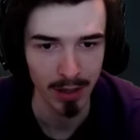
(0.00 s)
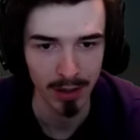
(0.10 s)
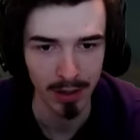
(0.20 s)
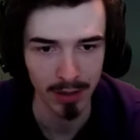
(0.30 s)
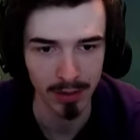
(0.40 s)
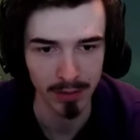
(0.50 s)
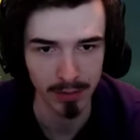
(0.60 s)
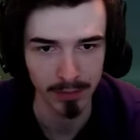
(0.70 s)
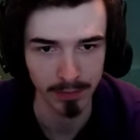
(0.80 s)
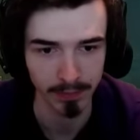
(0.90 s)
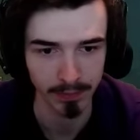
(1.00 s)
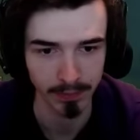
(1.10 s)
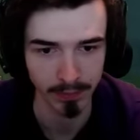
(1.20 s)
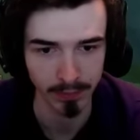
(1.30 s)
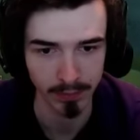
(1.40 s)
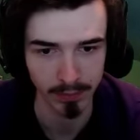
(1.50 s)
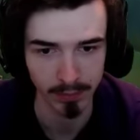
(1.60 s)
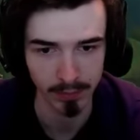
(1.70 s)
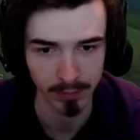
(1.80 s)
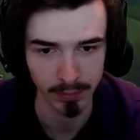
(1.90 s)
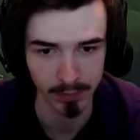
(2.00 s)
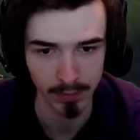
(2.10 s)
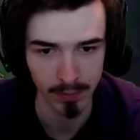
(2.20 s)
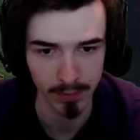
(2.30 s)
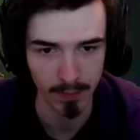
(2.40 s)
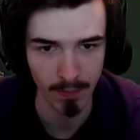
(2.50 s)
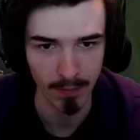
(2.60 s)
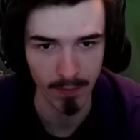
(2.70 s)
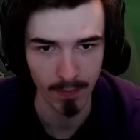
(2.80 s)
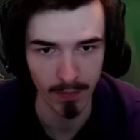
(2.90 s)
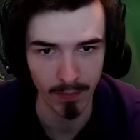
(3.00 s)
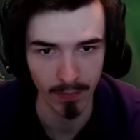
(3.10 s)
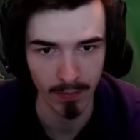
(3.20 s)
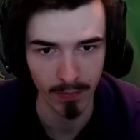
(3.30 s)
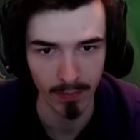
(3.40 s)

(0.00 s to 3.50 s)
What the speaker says: Nothing is said.